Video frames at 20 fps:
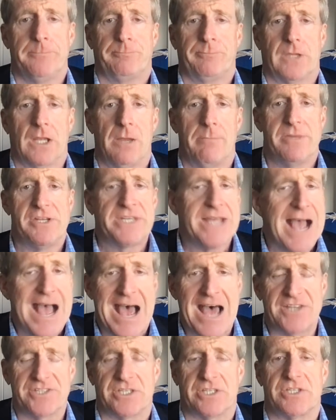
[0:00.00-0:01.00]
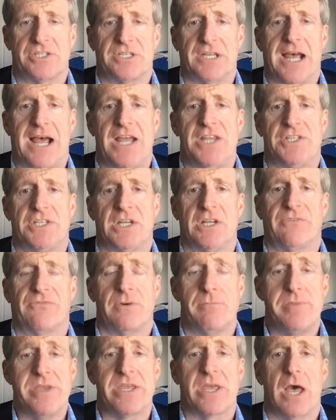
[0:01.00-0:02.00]
metastasizing,
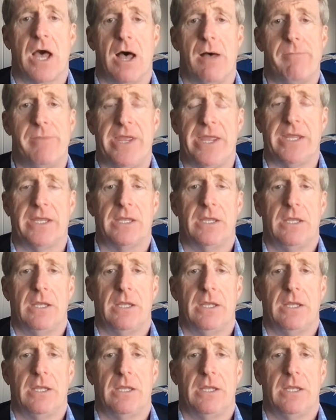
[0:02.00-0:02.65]
from becoming